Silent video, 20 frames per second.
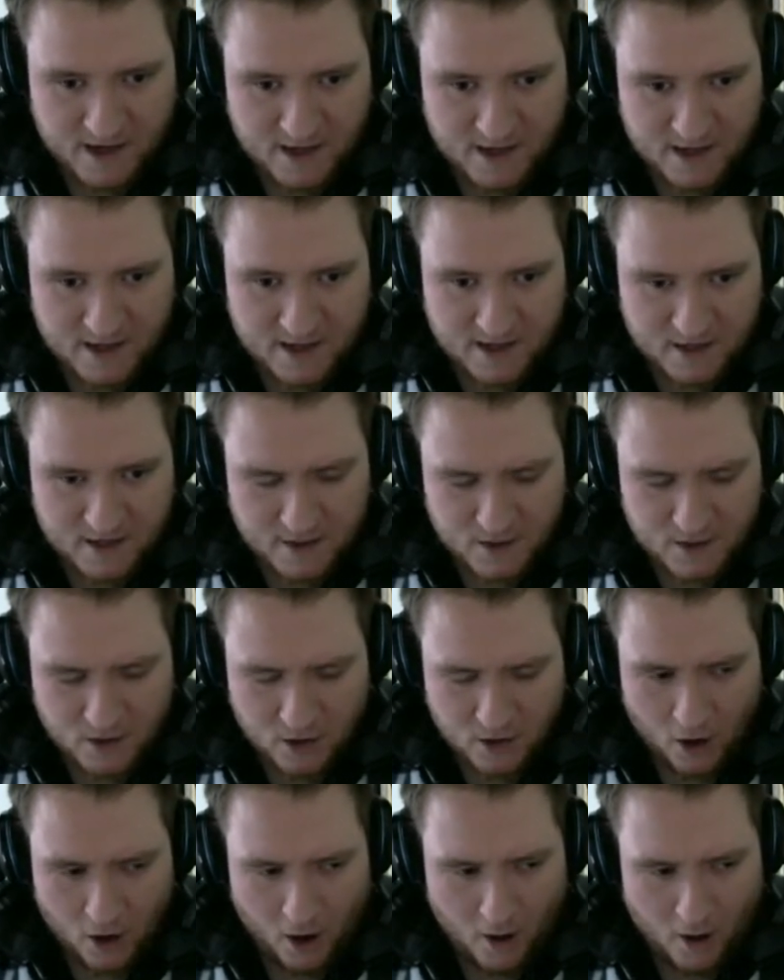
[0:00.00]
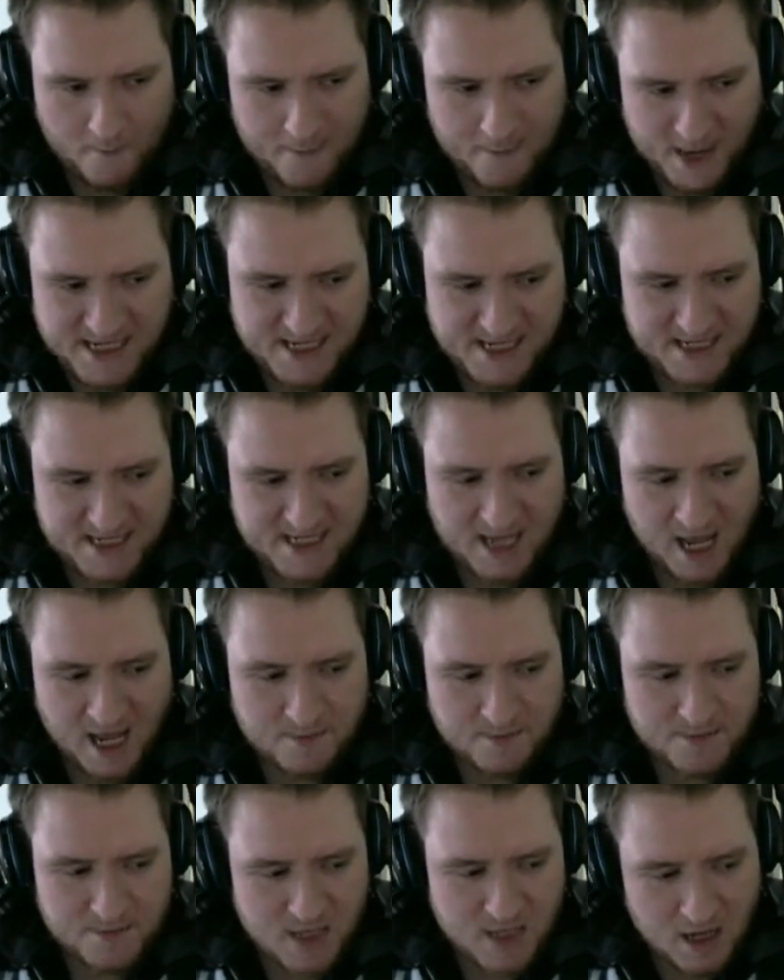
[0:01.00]
you've not got amazing
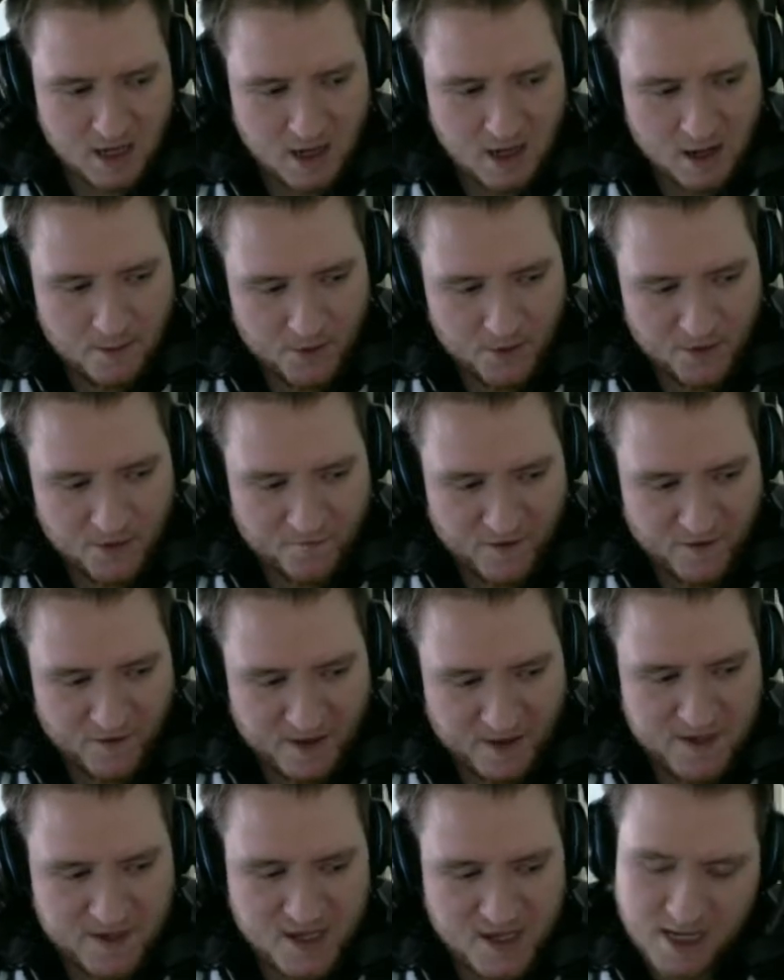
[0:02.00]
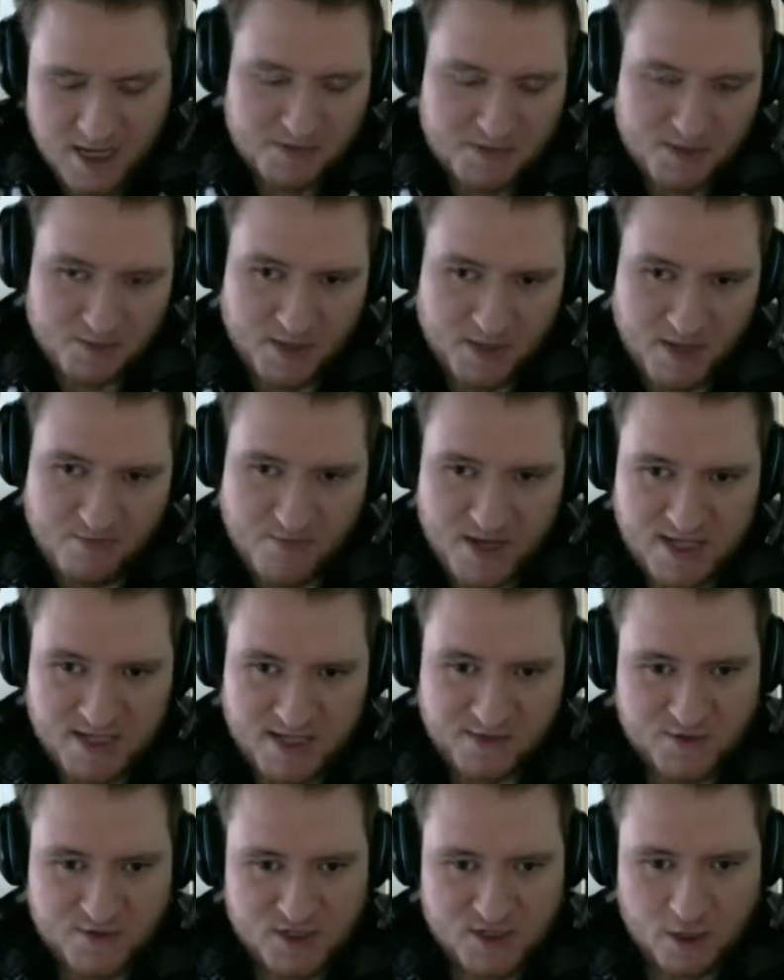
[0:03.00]
escapes, but the fact that you can keep somebody busy
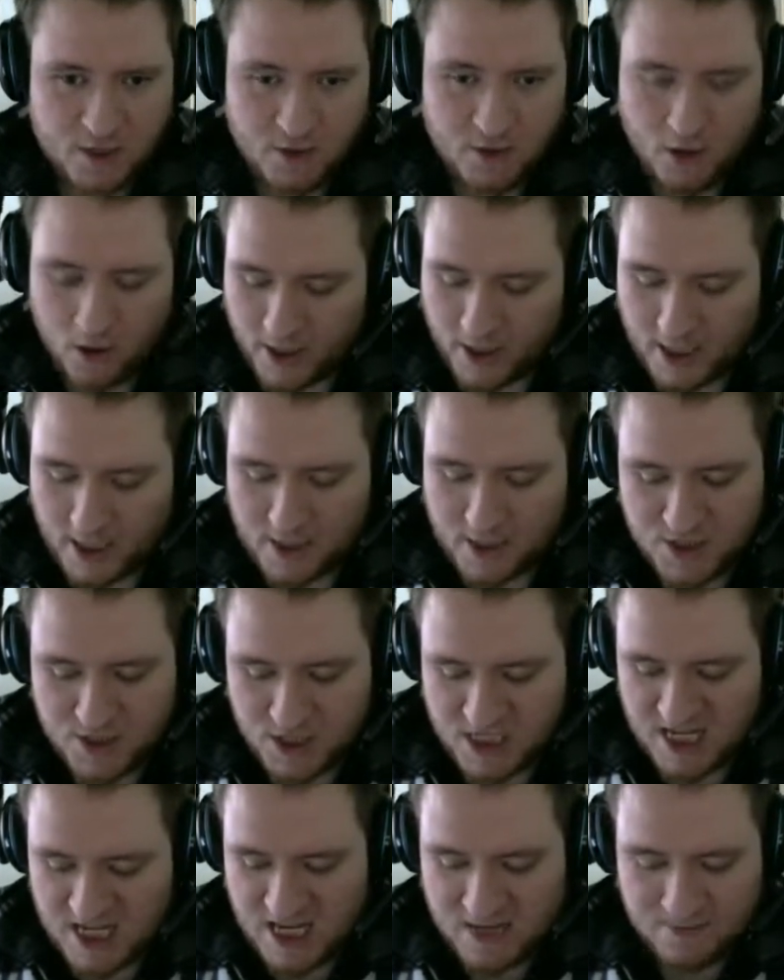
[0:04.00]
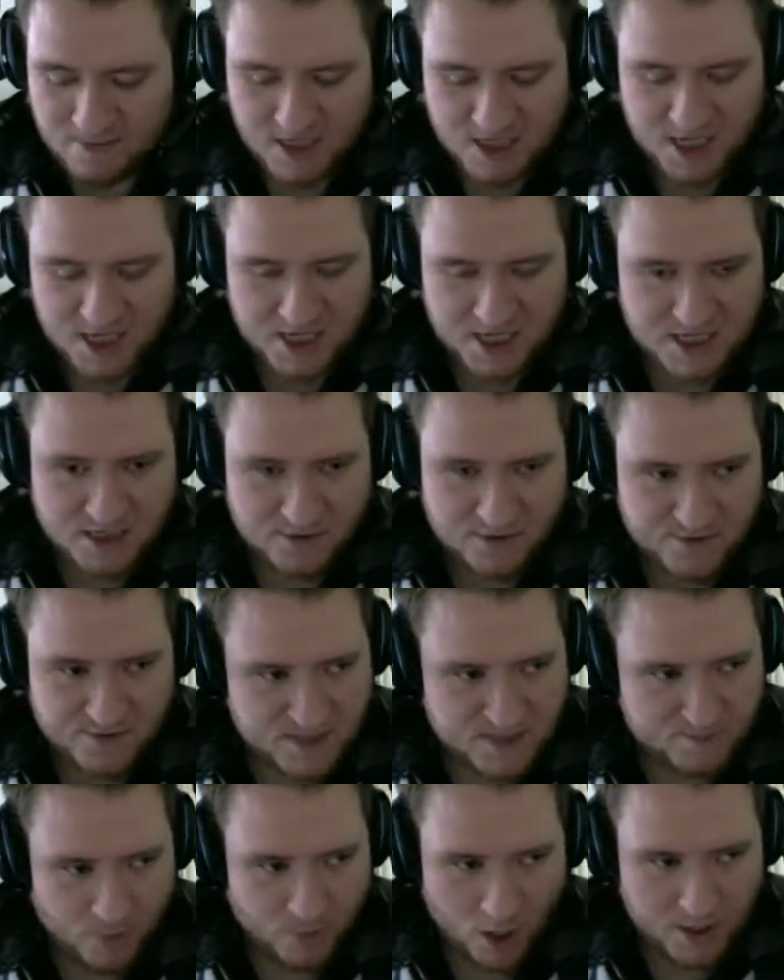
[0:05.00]
for so long, it gives your team the chance to
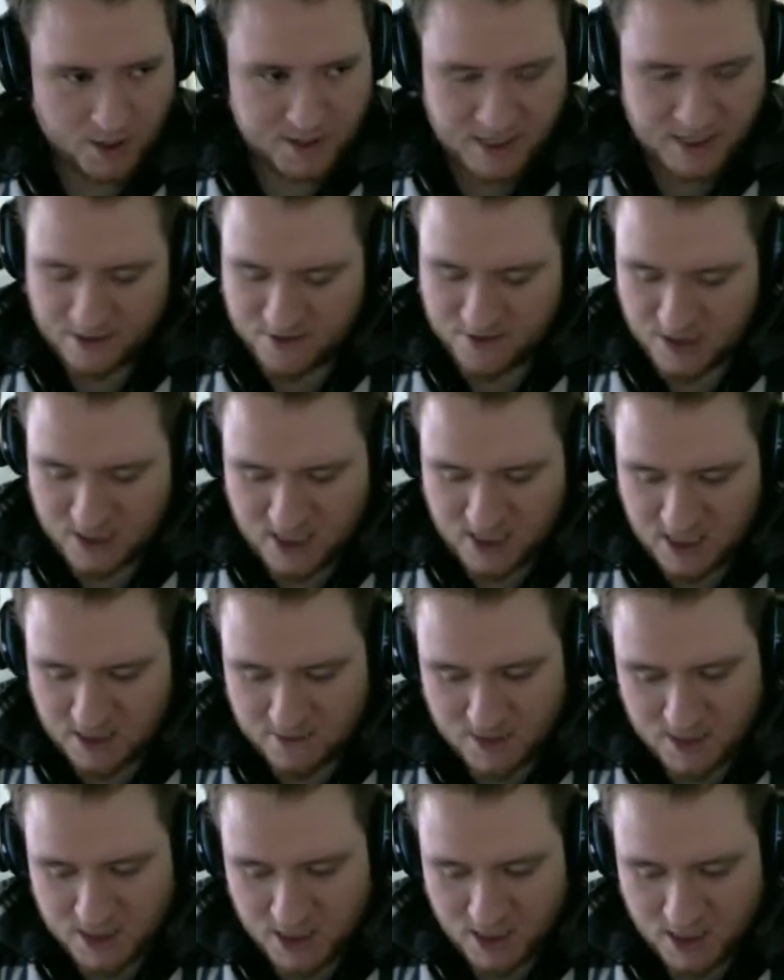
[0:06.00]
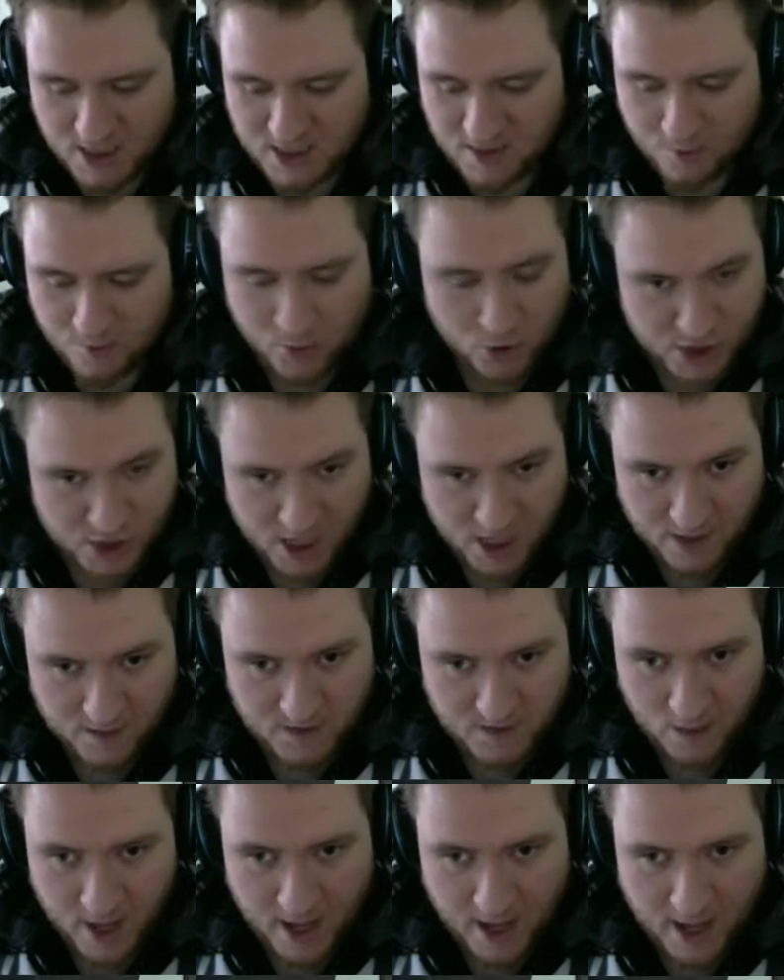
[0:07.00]
respond, it gives your team the chance to push
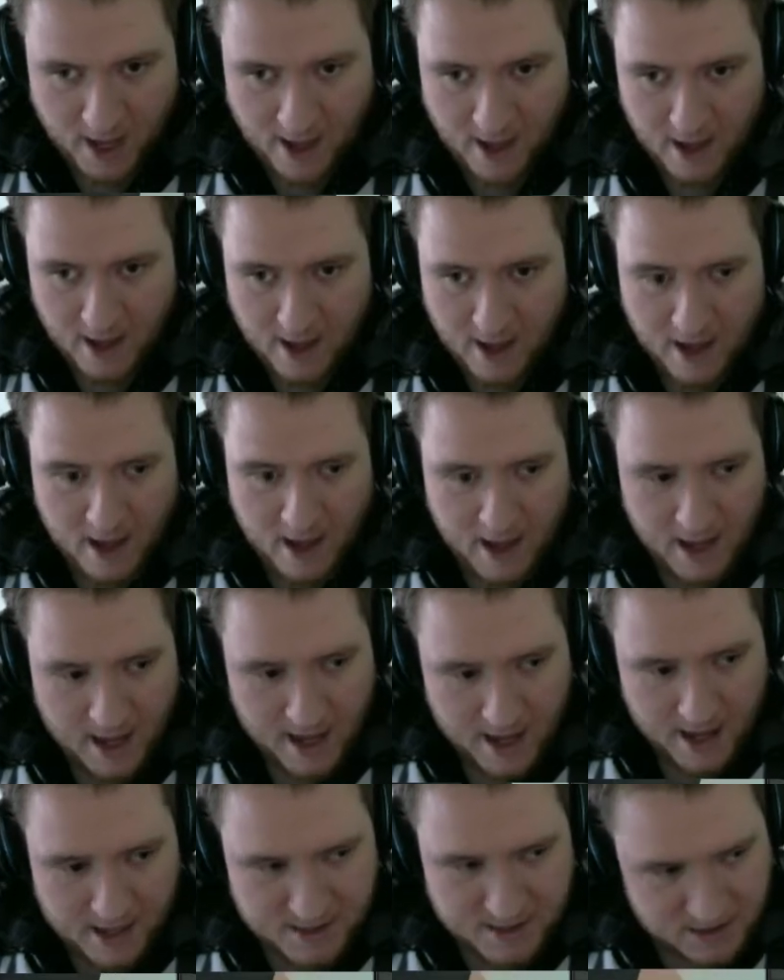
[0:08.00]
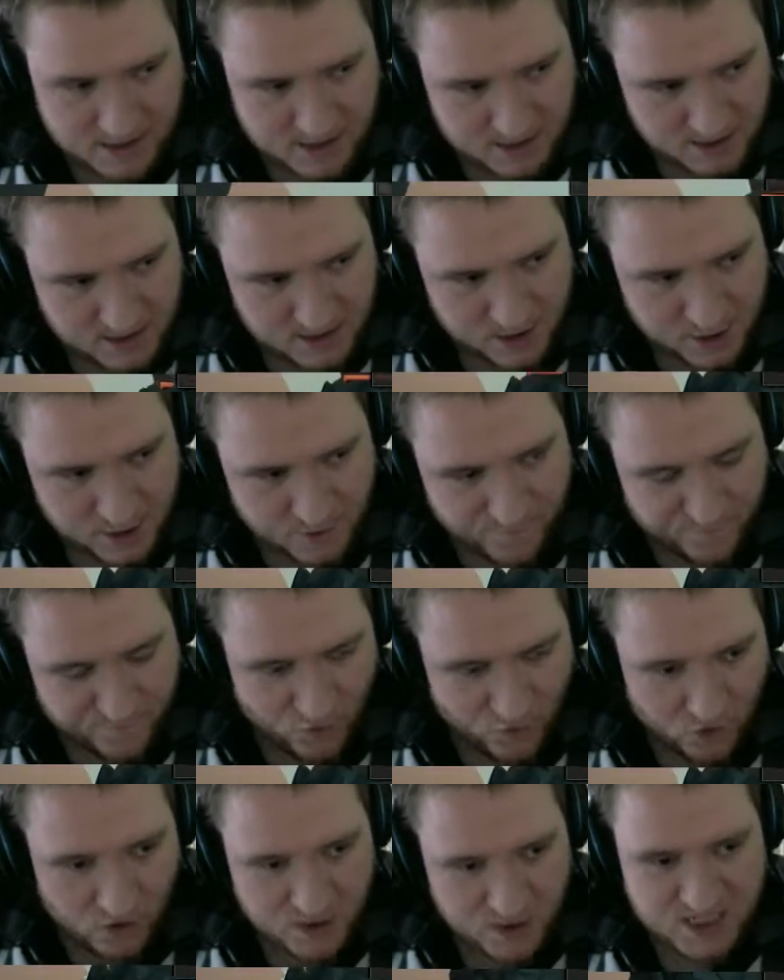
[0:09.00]
elsewhere, you
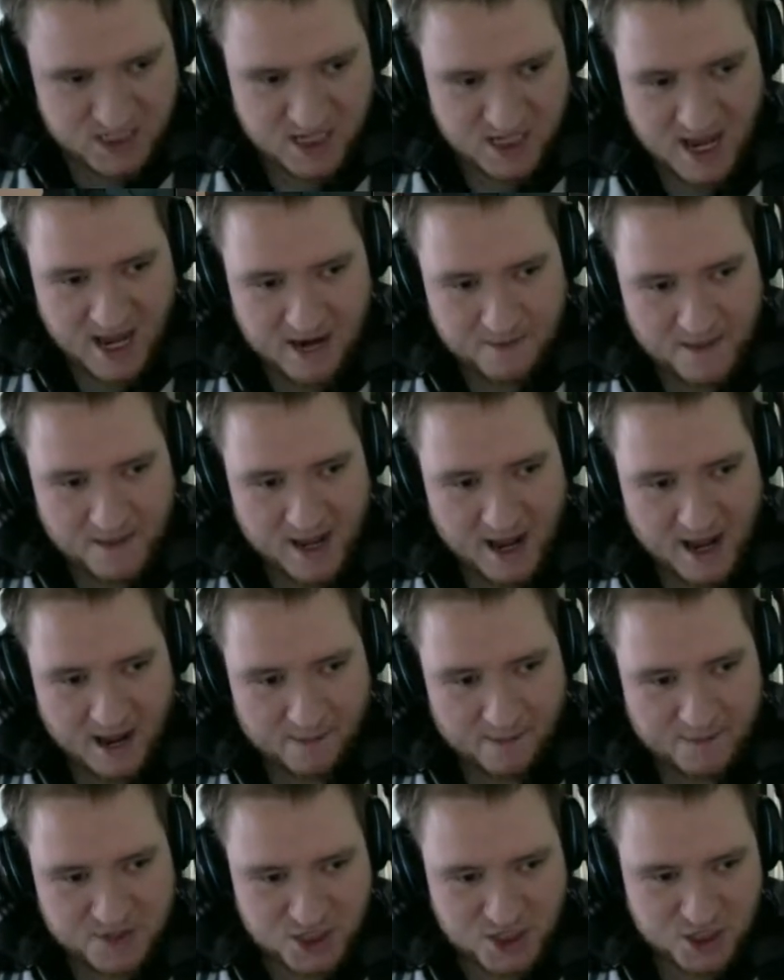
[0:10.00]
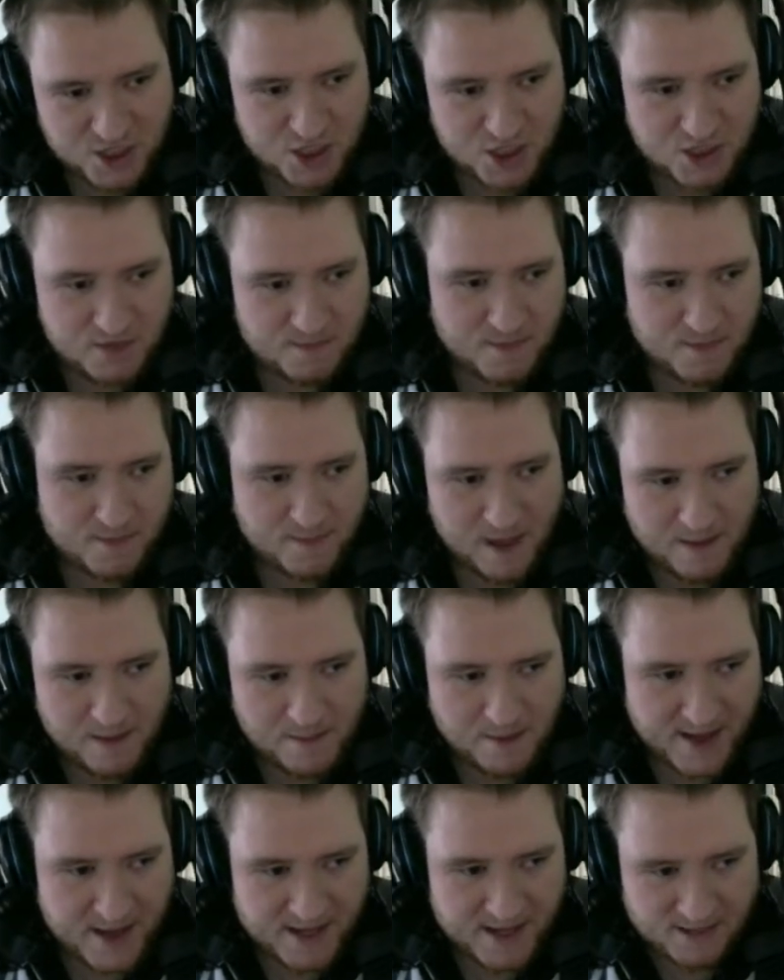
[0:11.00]
force the enemy out of position, you maybe
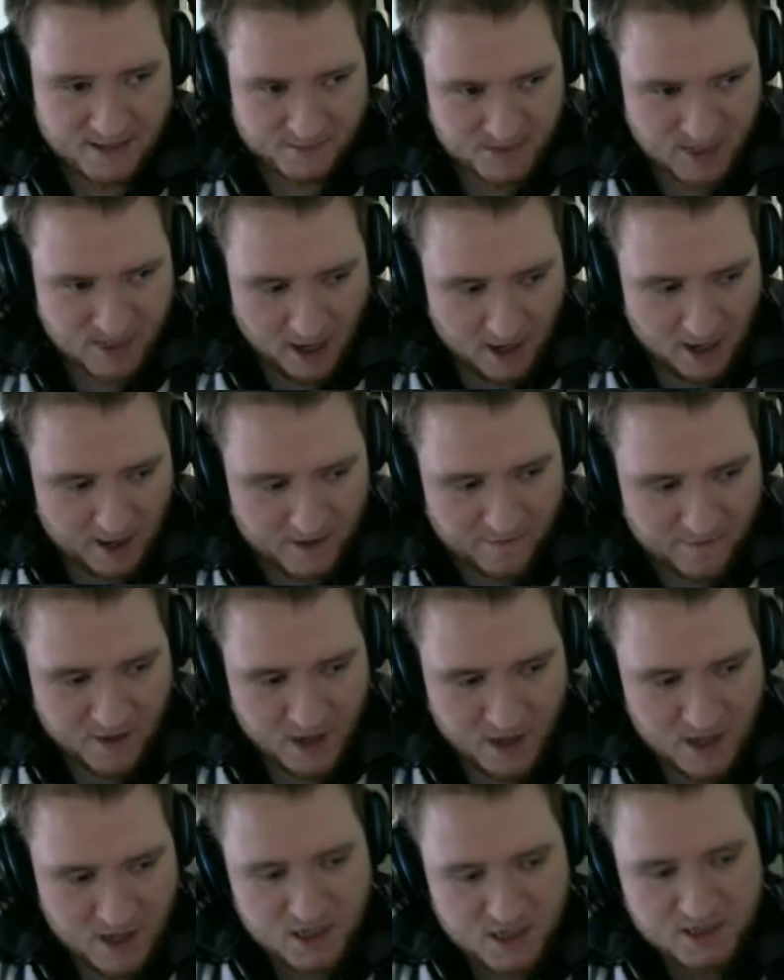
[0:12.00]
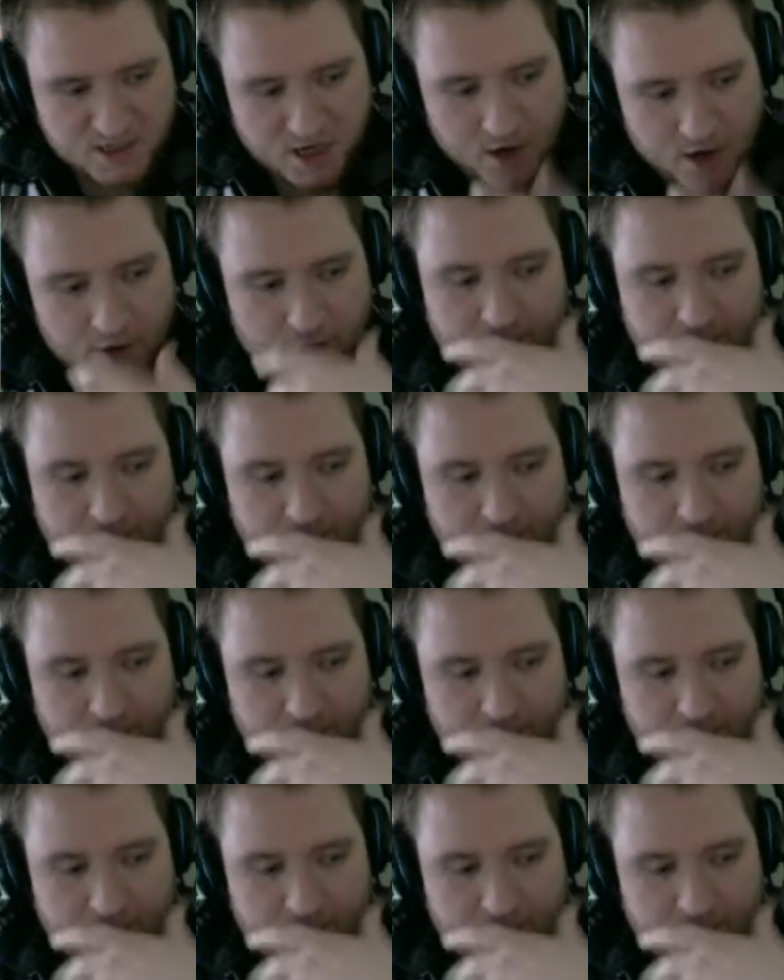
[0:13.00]
make them dive. So